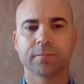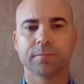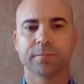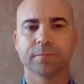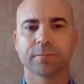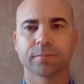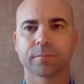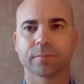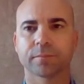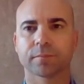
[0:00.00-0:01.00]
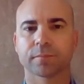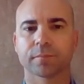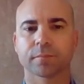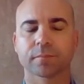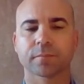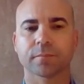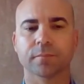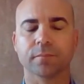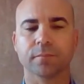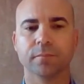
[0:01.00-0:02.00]

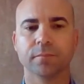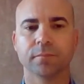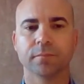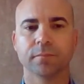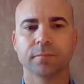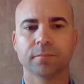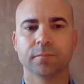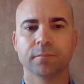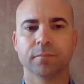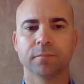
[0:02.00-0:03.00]
(silent)